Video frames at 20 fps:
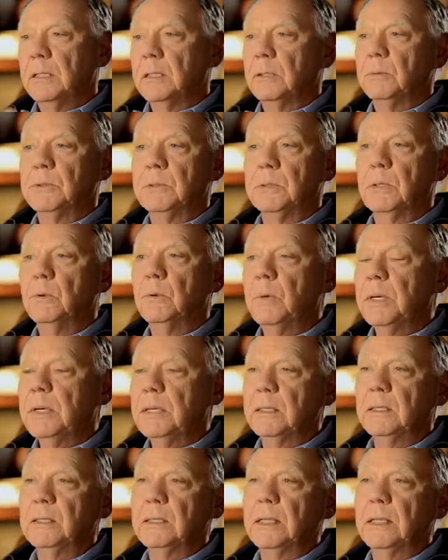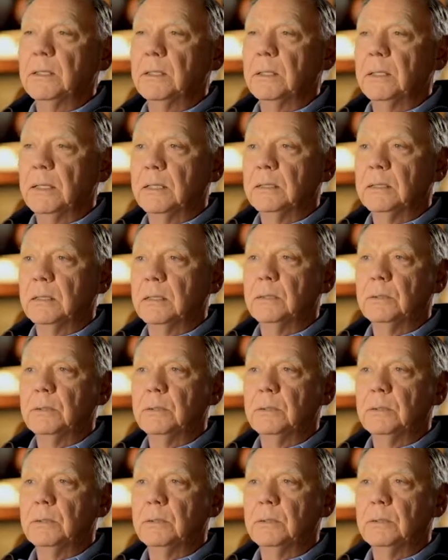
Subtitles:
There was no way that they could get the